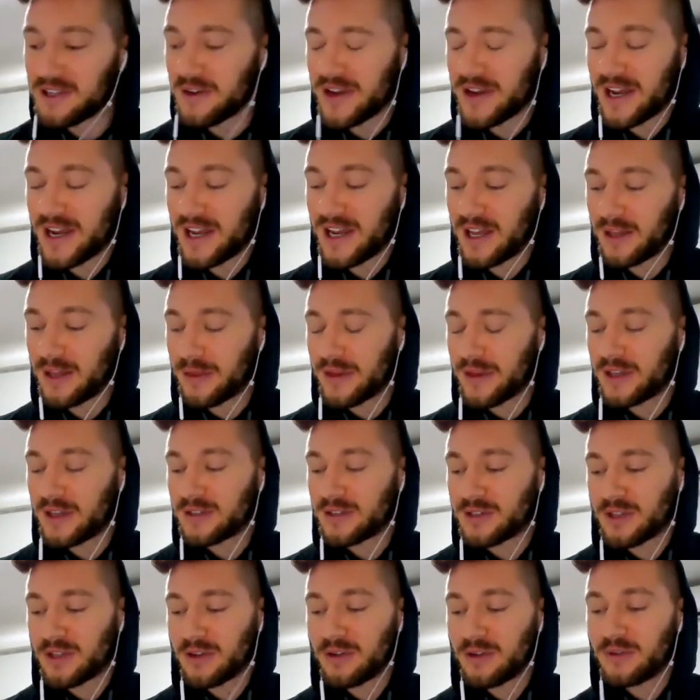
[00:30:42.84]
I think
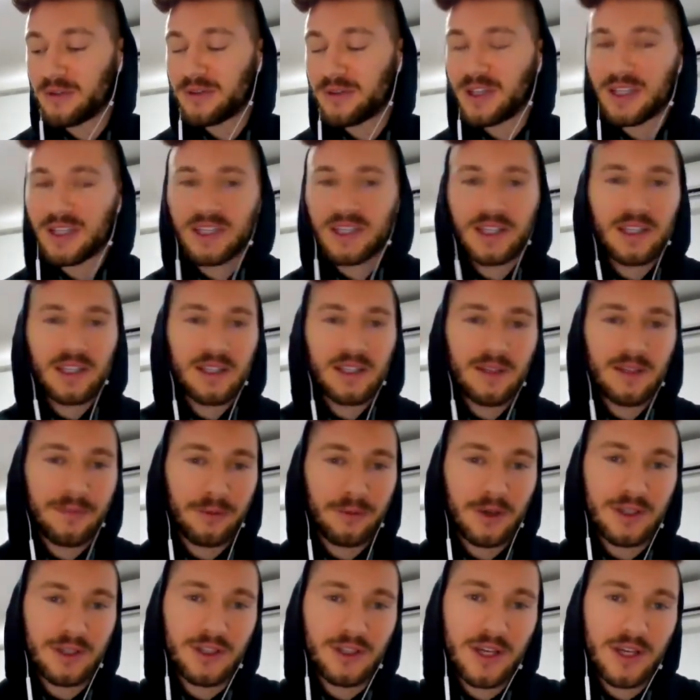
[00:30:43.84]
so. The key
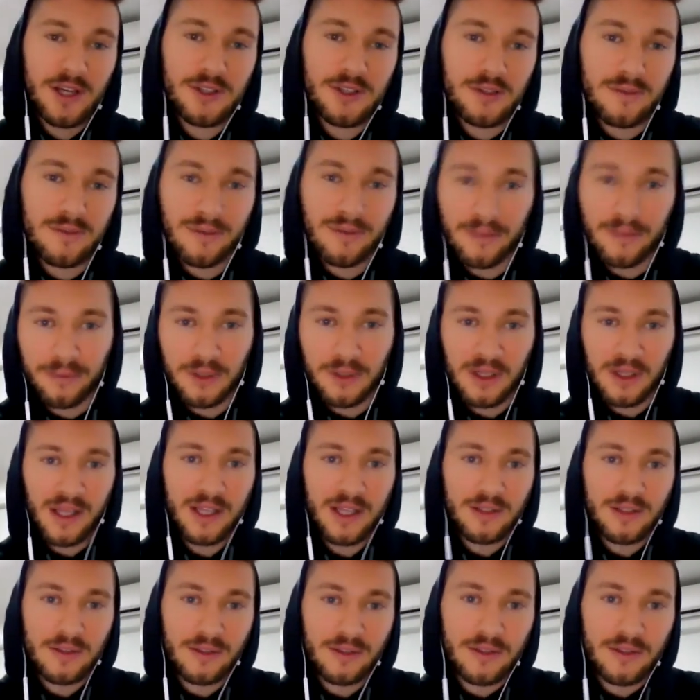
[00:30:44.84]
differentiation for
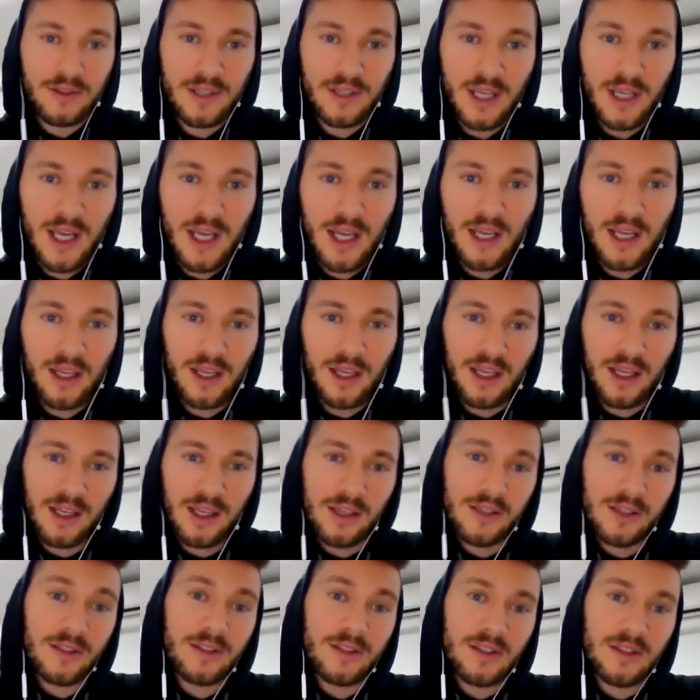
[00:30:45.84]
freelancers
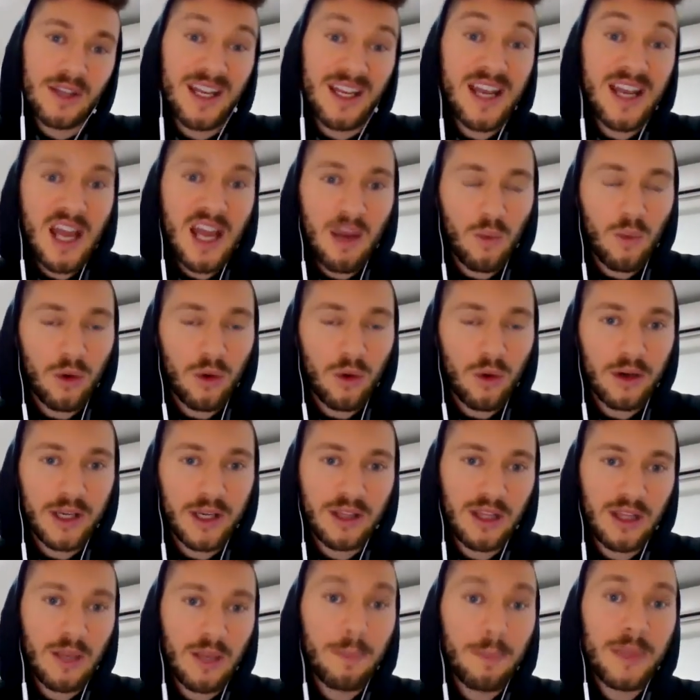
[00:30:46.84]
is the network and
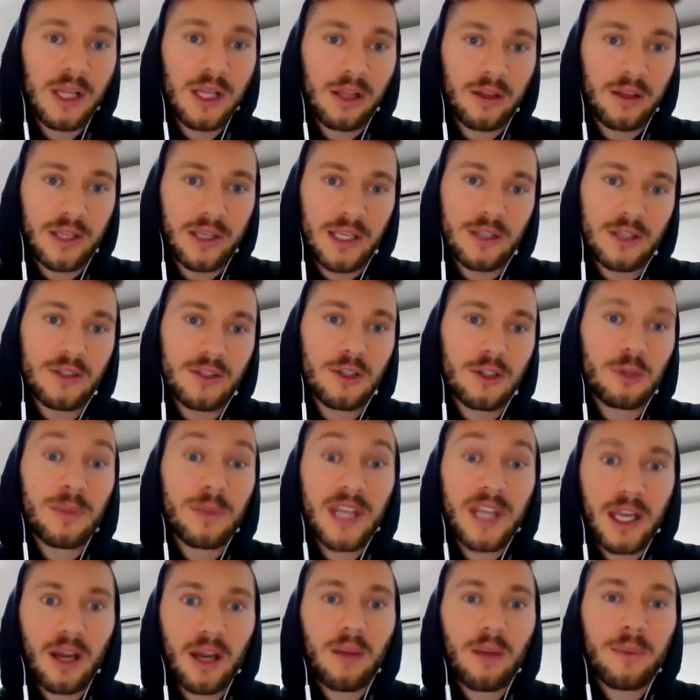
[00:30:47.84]
the ability to be a
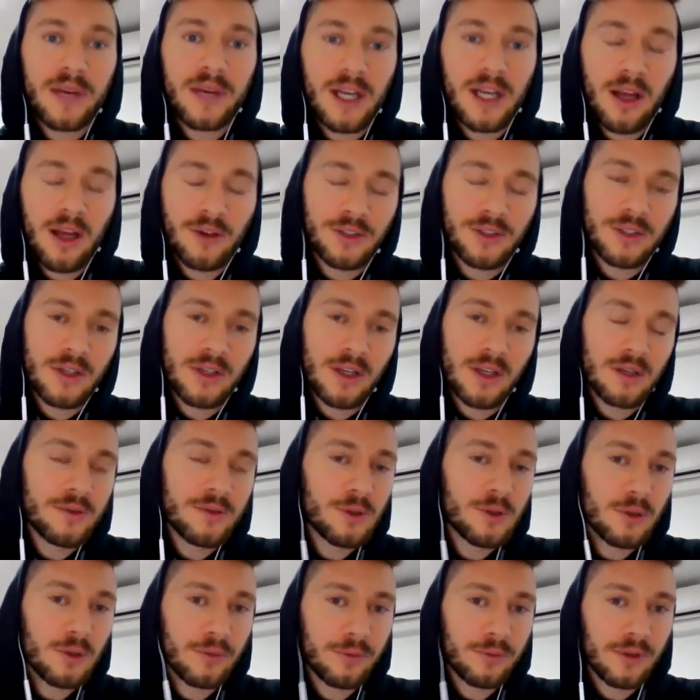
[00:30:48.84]
company, not just an
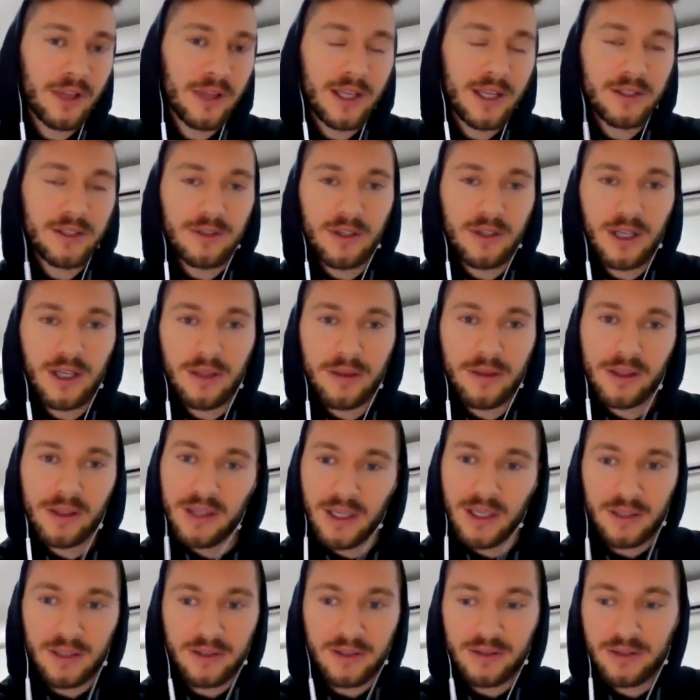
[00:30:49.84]
individual freelancer. I think
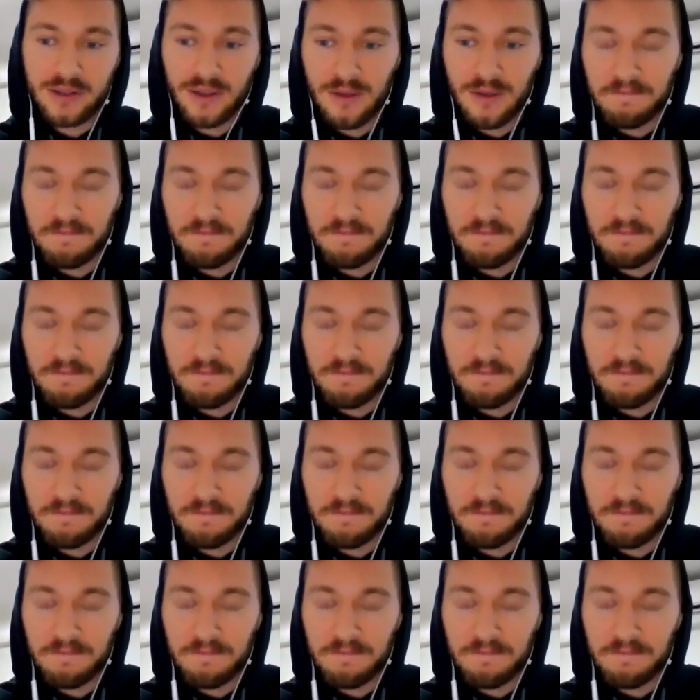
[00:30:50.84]
that's